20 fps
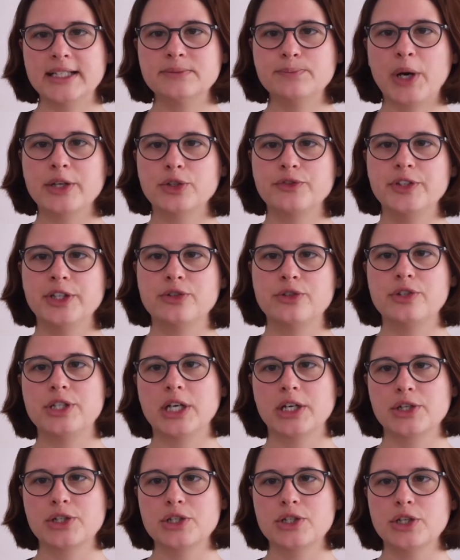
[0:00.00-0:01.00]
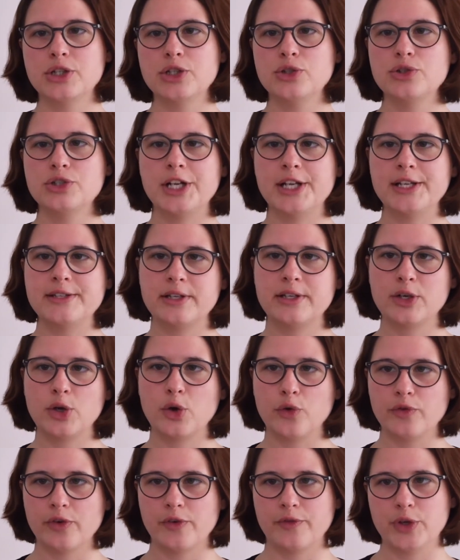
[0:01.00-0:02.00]
part of your introduction usually is an
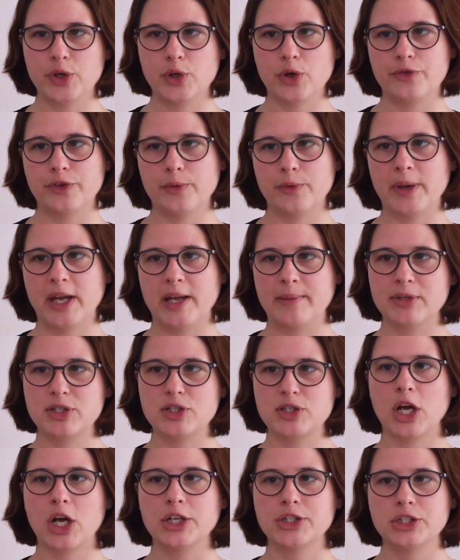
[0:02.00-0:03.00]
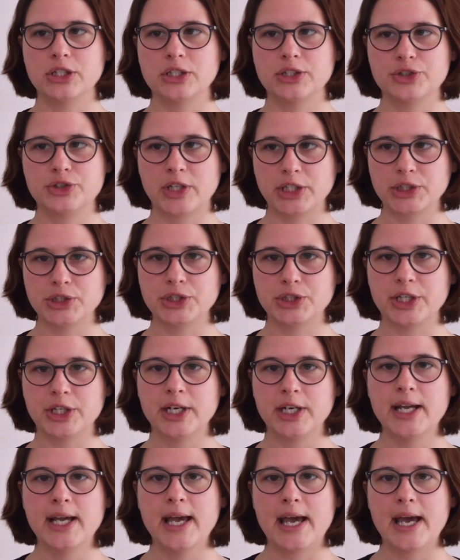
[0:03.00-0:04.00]
overview of your paper's logical
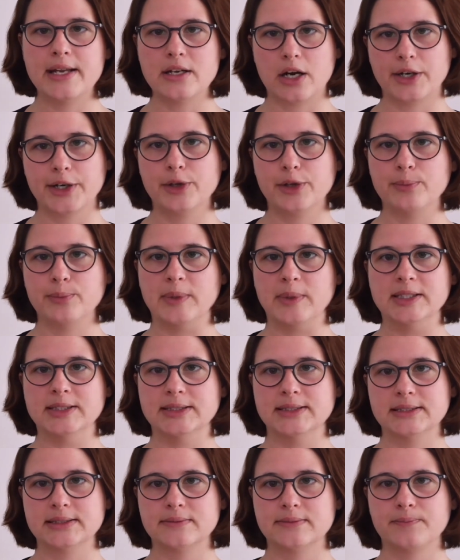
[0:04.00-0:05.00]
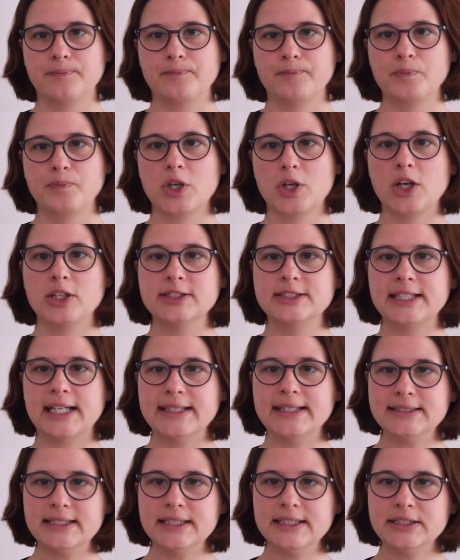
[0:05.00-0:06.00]
structure and arguments.
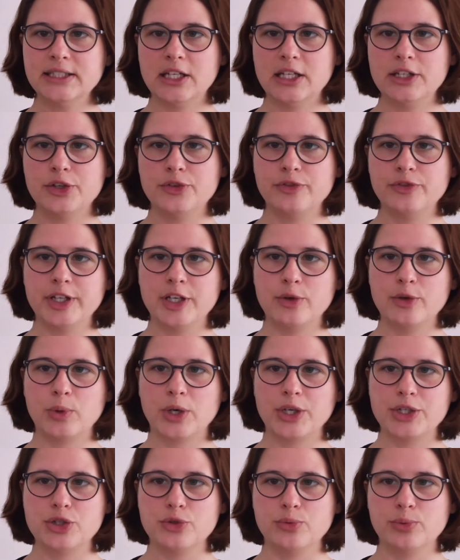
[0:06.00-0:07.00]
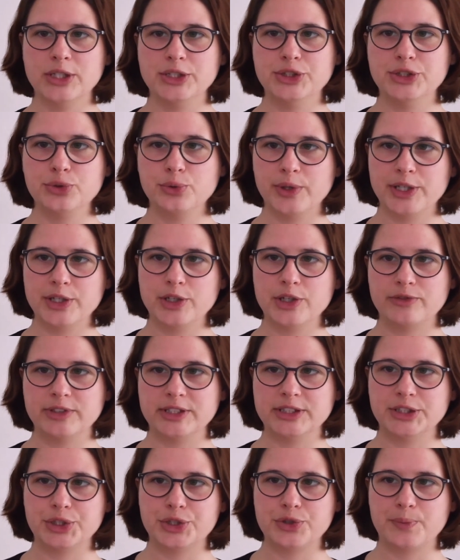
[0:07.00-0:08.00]
Concisely tell your reader what you will do in your
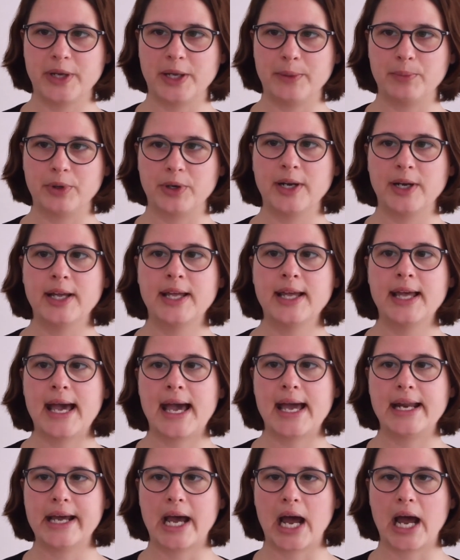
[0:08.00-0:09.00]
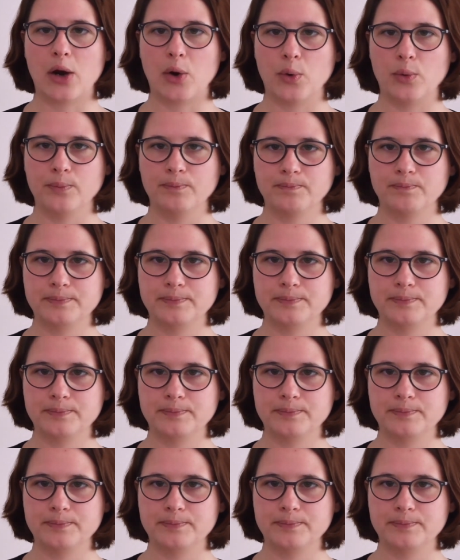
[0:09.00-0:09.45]
research paper and how.